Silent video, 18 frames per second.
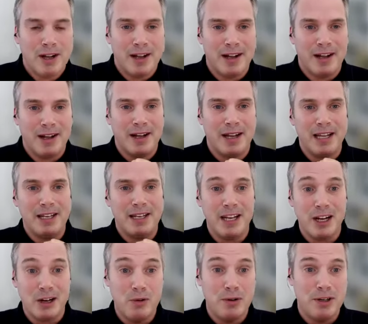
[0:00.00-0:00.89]
in
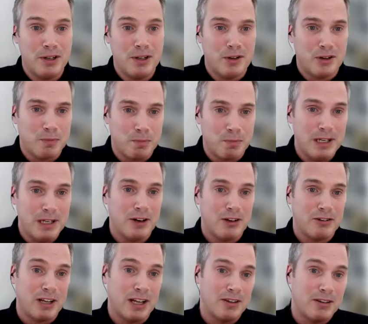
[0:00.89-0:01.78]
including your
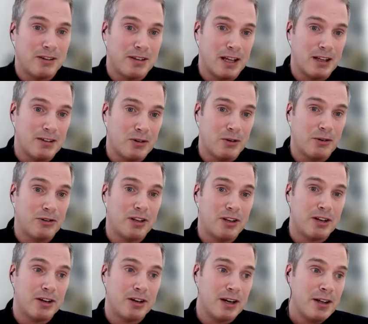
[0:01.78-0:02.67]
speakers, and
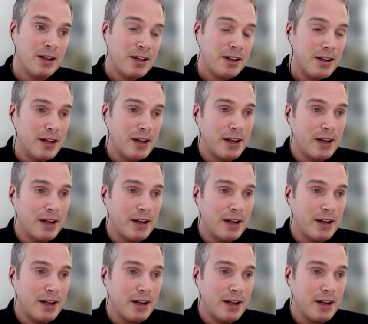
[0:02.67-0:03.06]
consider